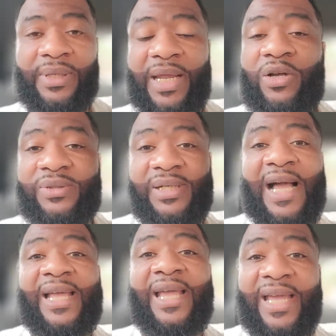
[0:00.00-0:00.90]
They're going to say,
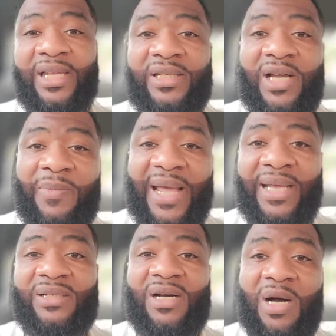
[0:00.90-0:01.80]
I gave you
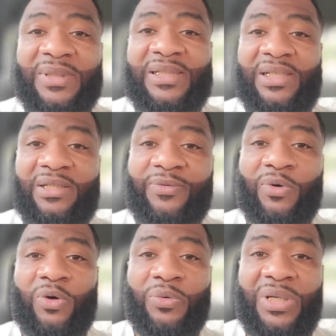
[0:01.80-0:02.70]
dumbass common sense
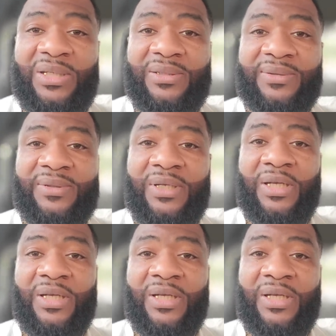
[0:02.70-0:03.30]
for a reason.